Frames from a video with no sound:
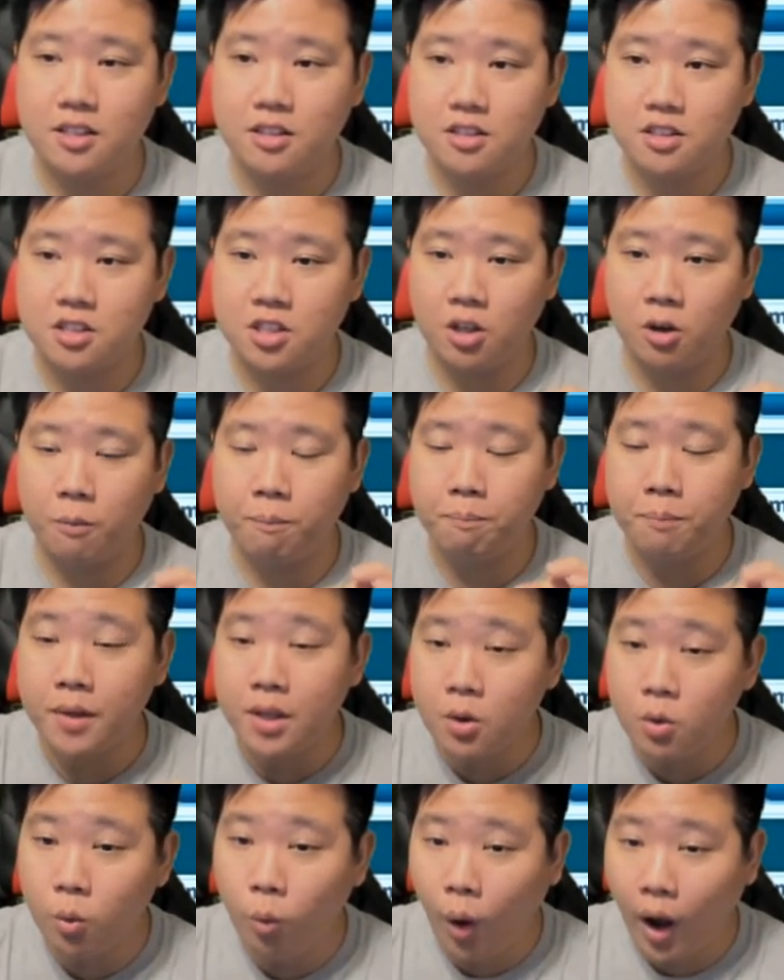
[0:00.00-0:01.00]
So
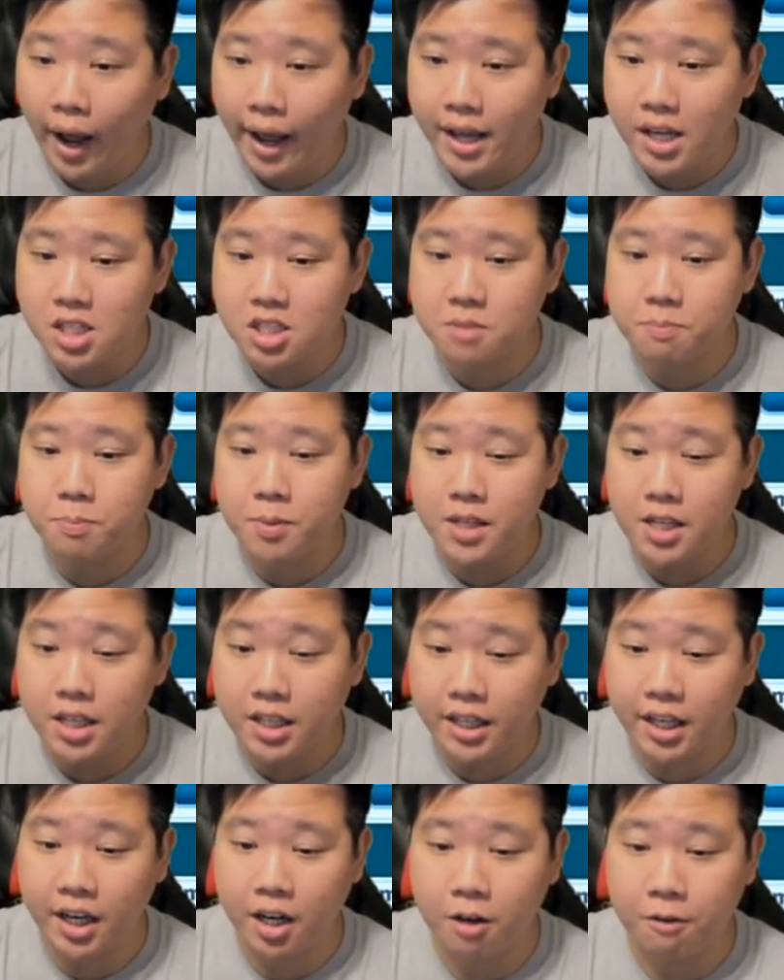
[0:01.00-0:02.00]
be wise, be
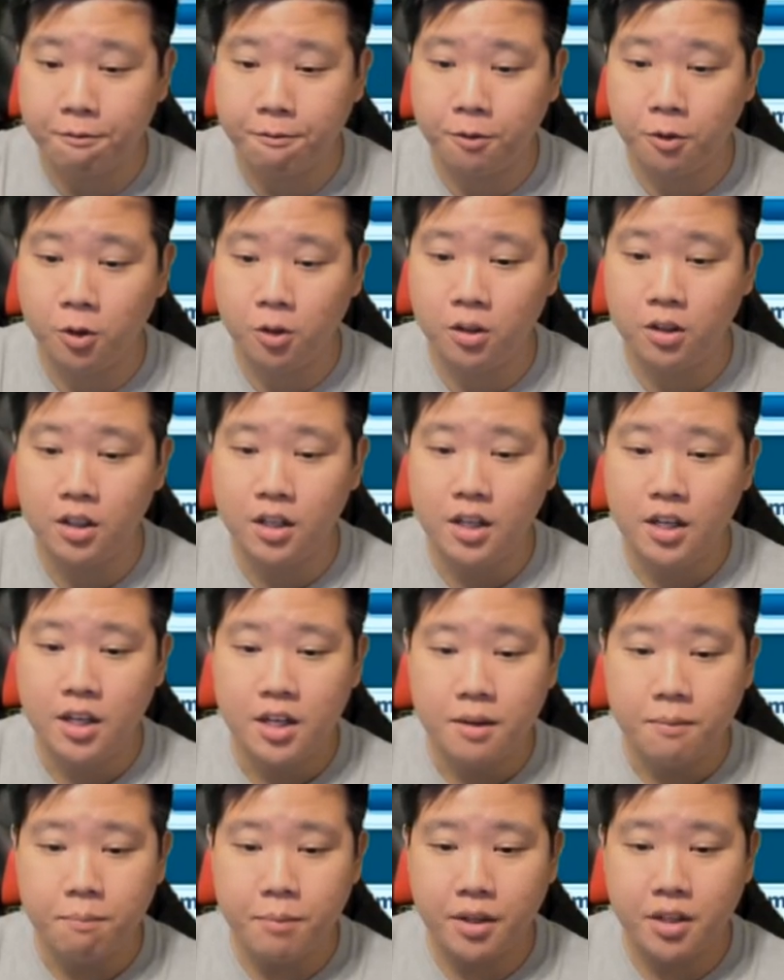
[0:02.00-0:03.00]
careful,
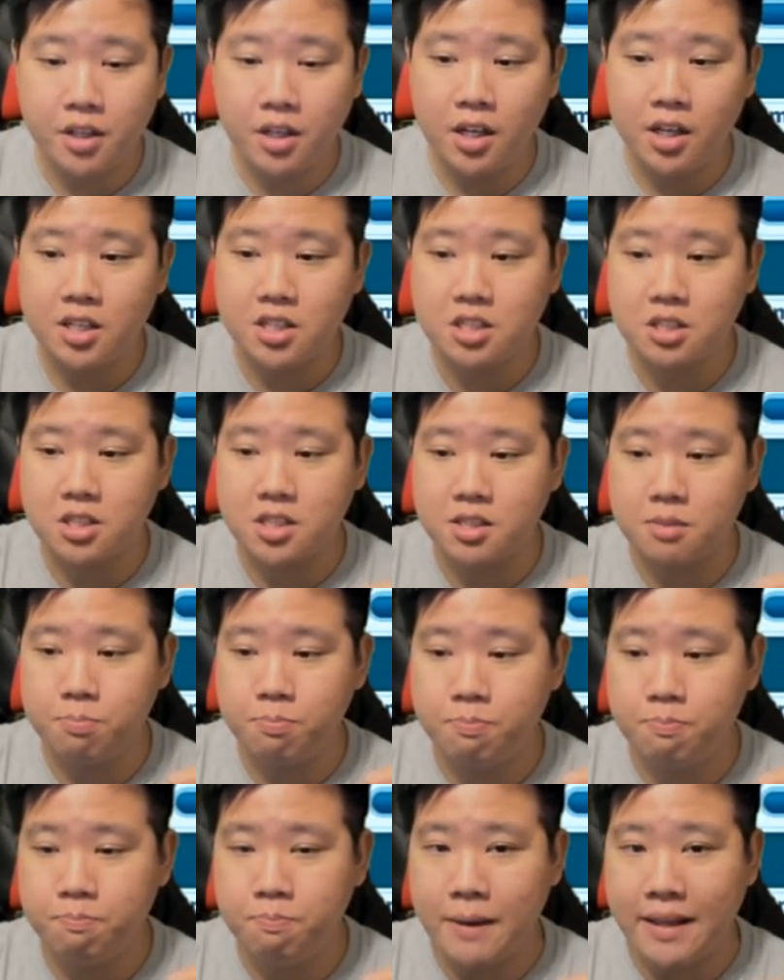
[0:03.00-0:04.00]
because
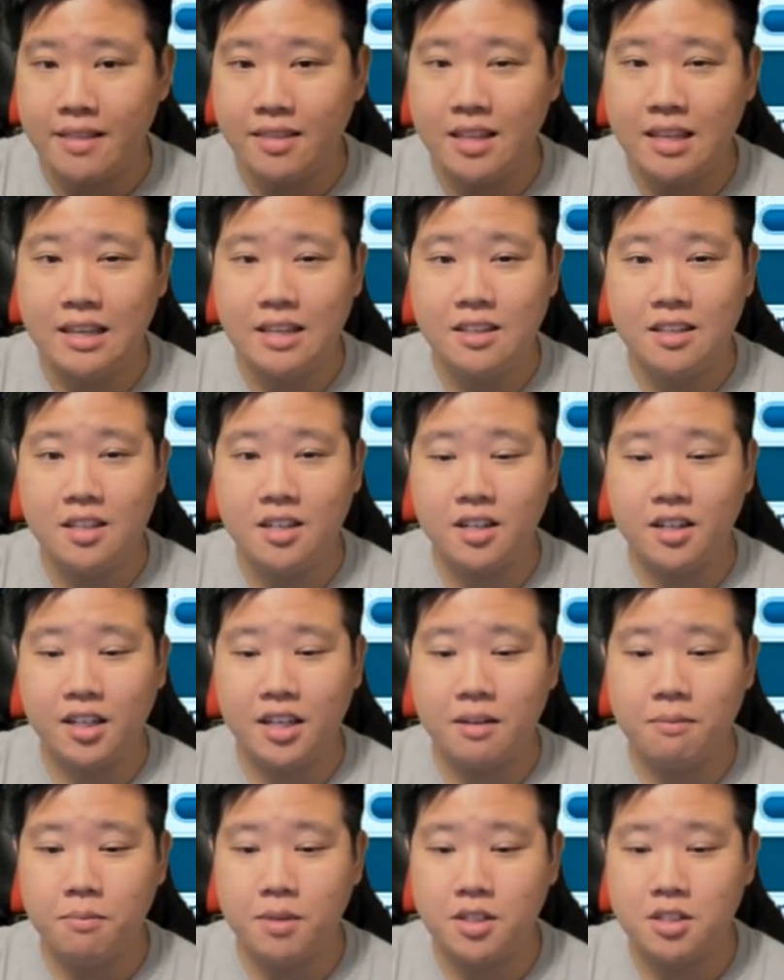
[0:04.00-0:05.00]
spending in here
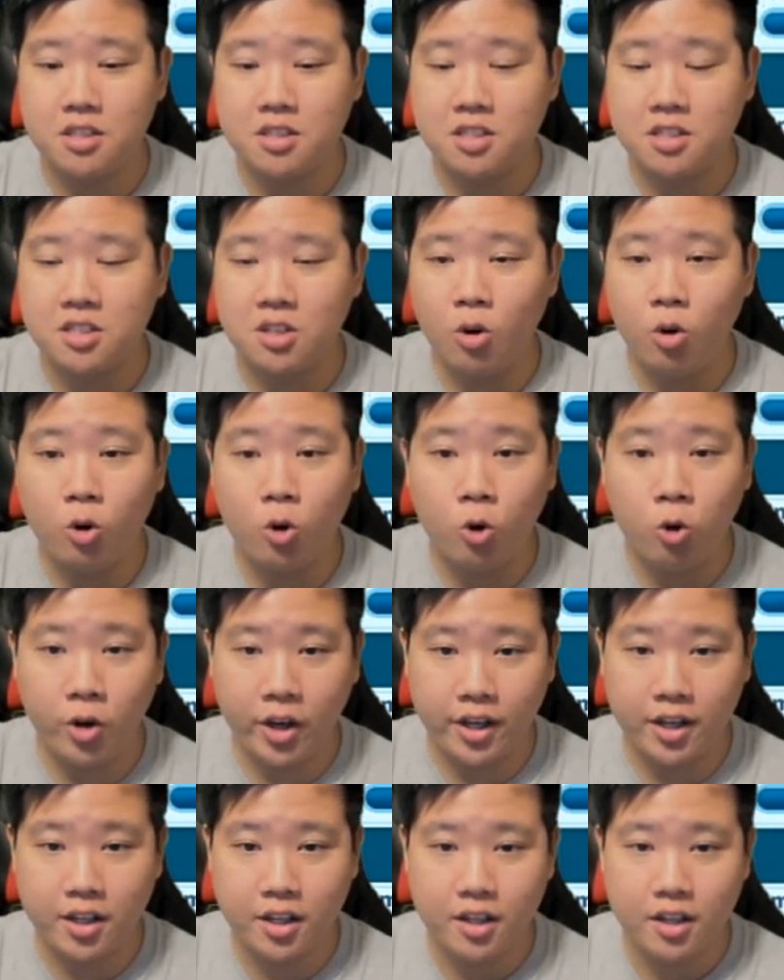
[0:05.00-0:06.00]
can be so
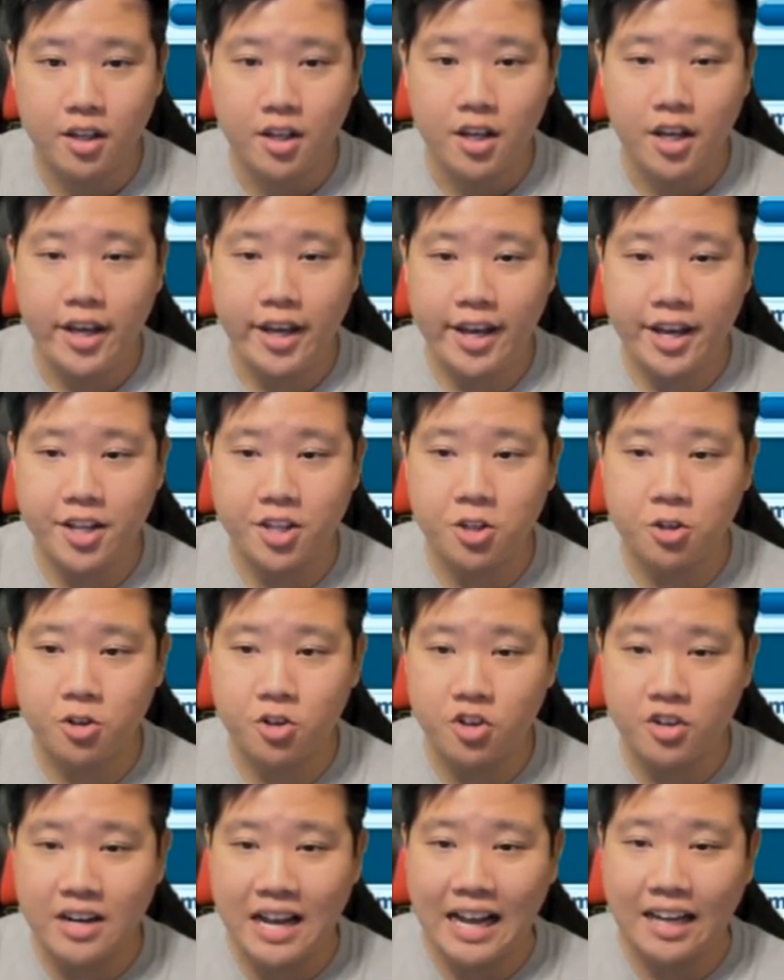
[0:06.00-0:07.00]
quick and you're
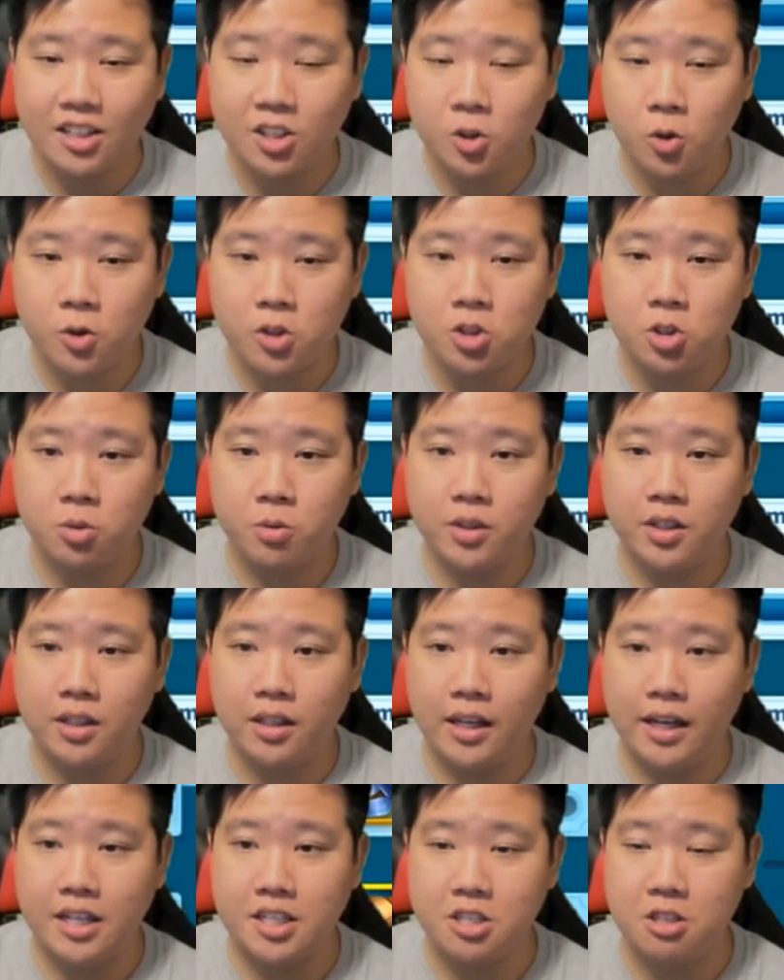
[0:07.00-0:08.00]
not going to
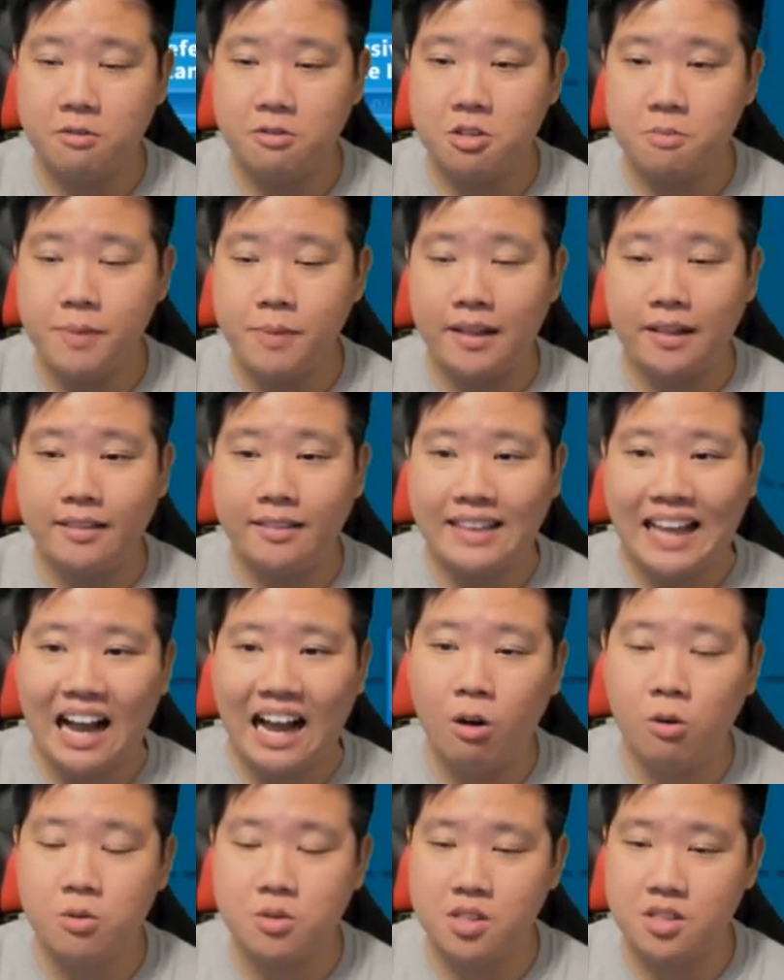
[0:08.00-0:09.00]
realize you've spent
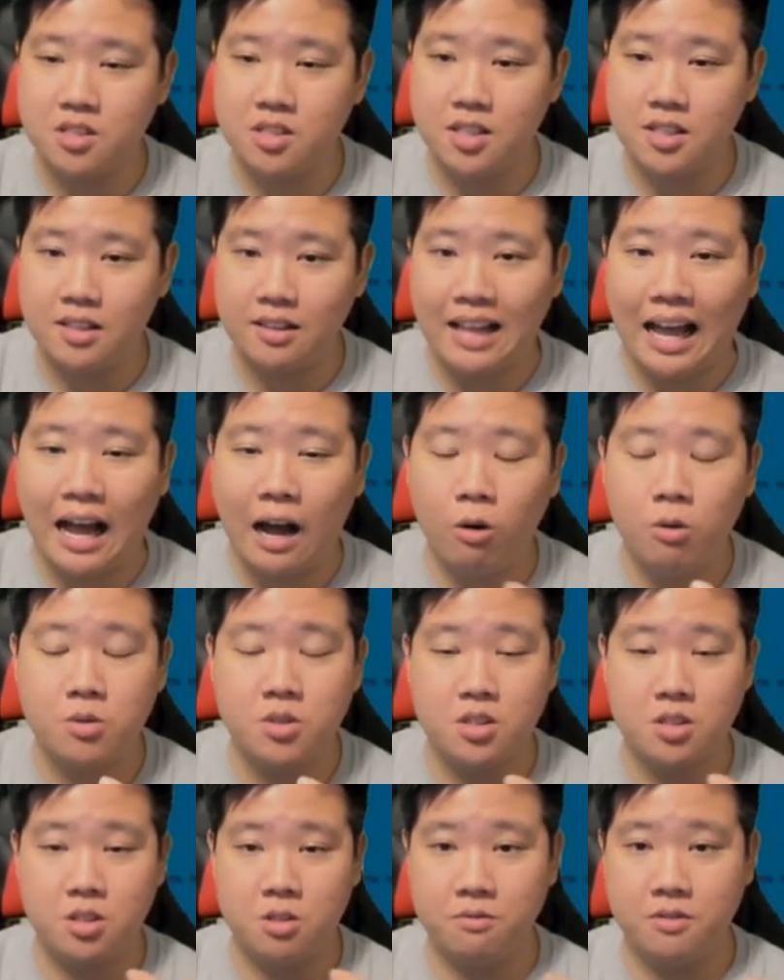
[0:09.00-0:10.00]
thousands and
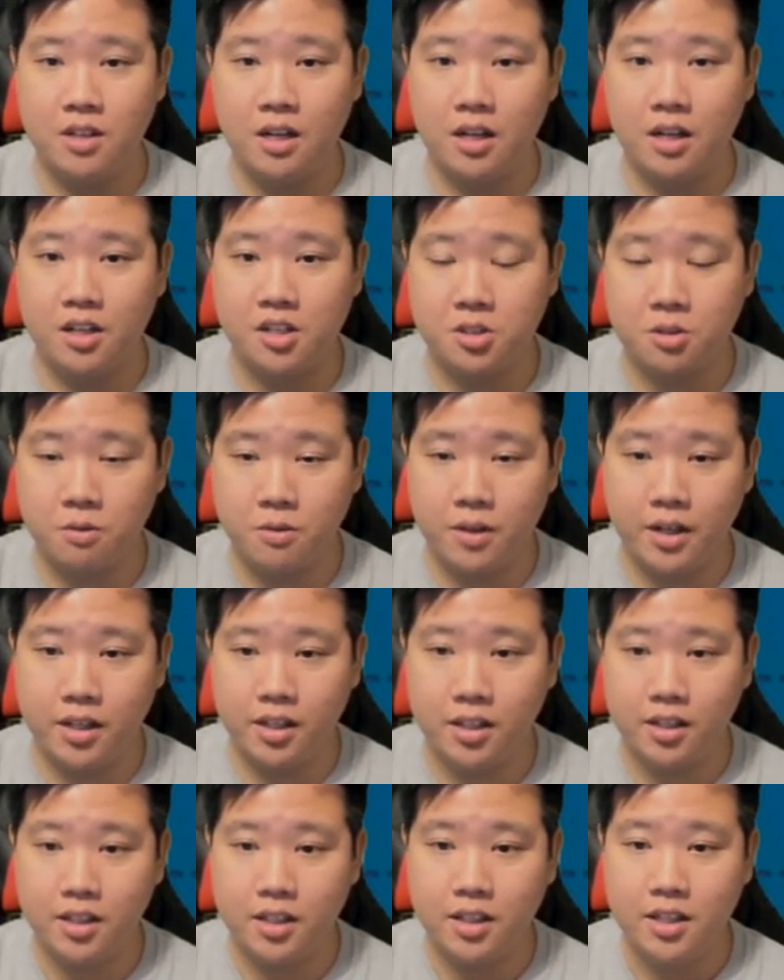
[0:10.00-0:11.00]
thousands of dollars already.